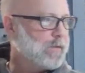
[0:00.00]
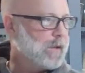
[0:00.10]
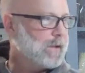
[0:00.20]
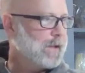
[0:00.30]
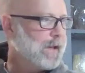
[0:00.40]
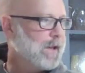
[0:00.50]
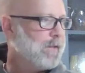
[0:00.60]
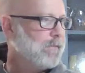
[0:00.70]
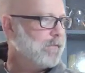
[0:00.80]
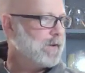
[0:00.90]
is called
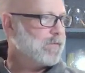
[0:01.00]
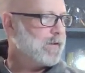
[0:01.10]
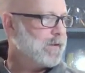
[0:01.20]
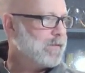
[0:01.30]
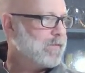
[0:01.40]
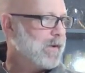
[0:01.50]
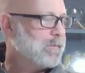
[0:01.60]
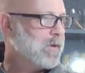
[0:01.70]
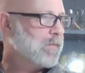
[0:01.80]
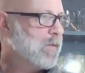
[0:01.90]
Lady
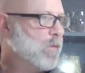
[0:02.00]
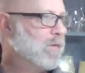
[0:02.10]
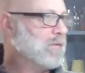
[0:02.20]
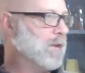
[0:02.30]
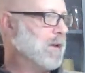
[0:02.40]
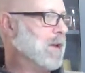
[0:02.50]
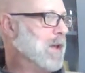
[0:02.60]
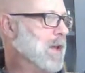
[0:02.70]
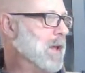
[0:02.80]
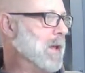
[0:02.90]
Victory Straight Bourbon
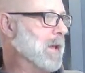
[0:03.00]
Whiskey,